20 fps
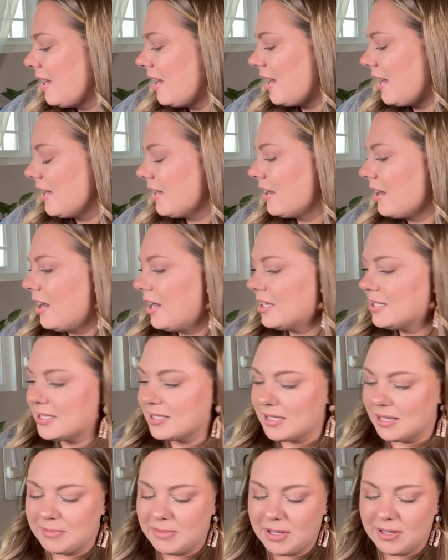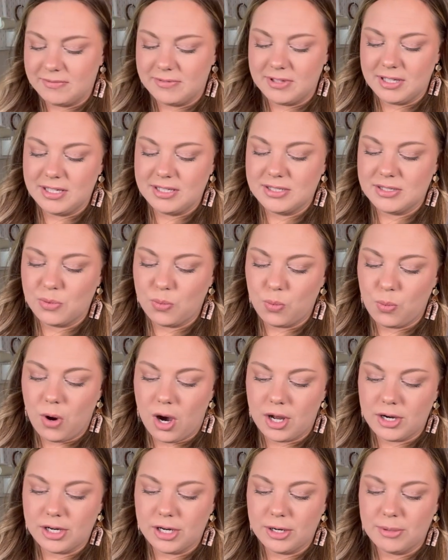I got some of these
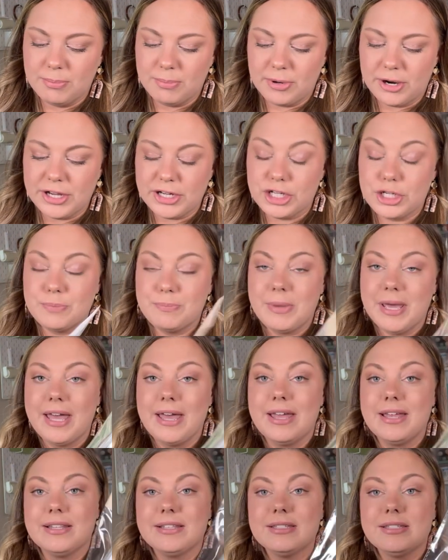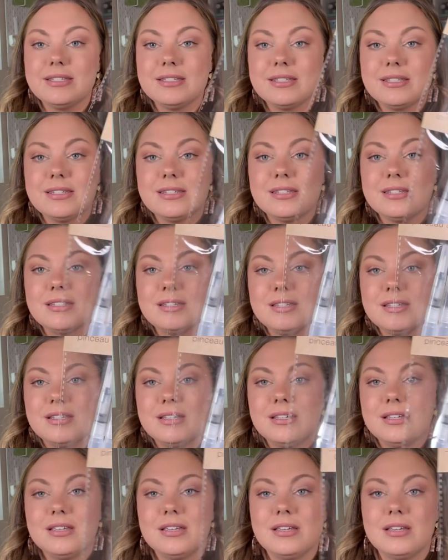water brush pens
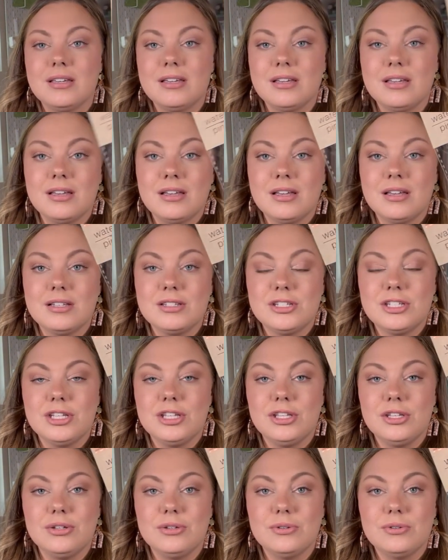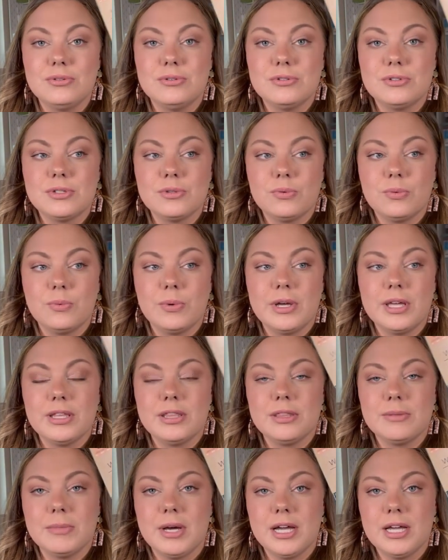to use
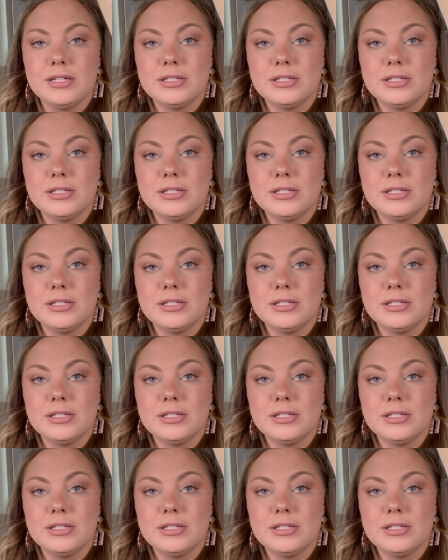with my